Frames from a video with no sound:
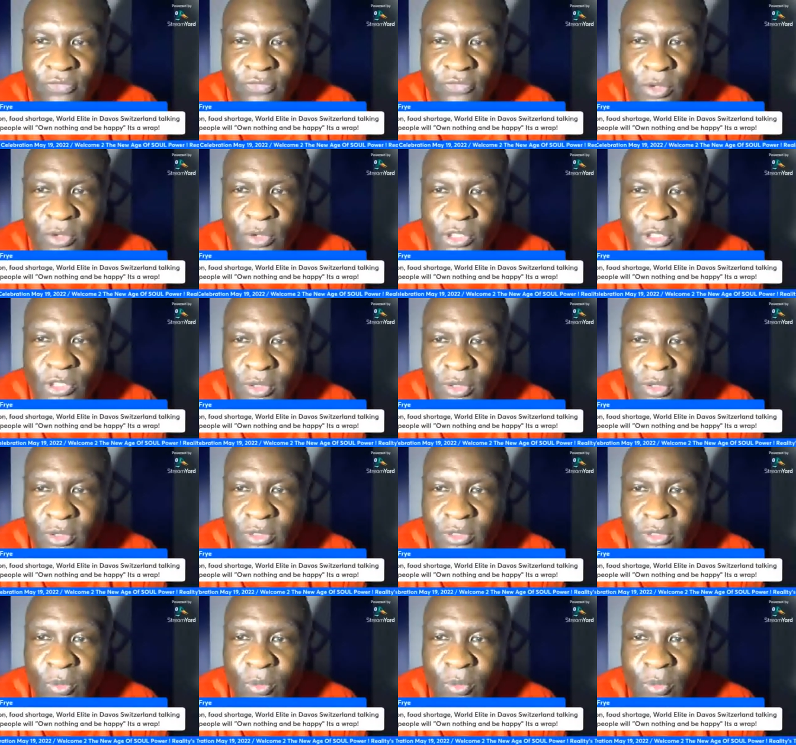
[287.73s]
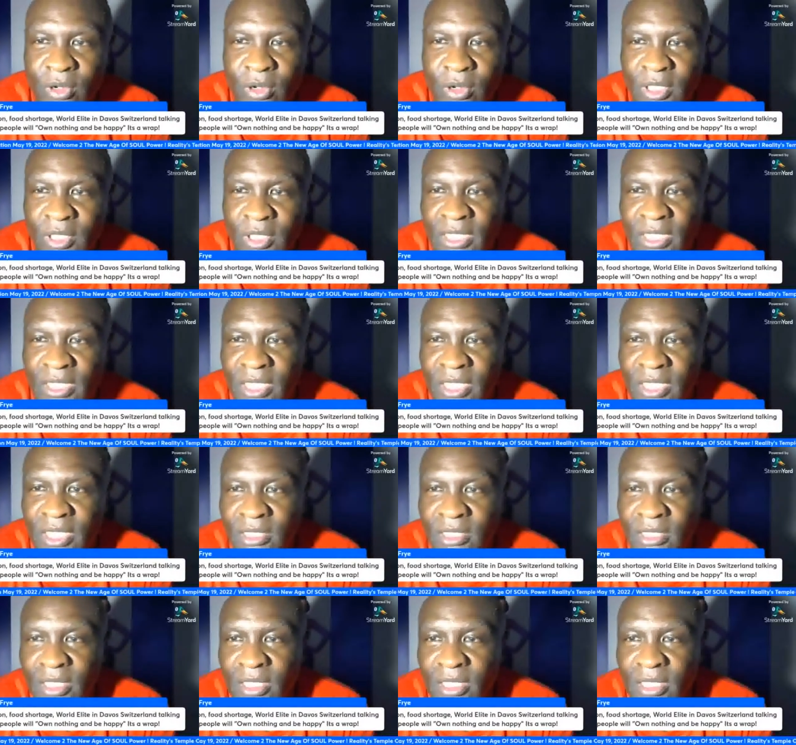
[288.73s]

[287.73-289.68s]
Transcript: food shortage, world elite,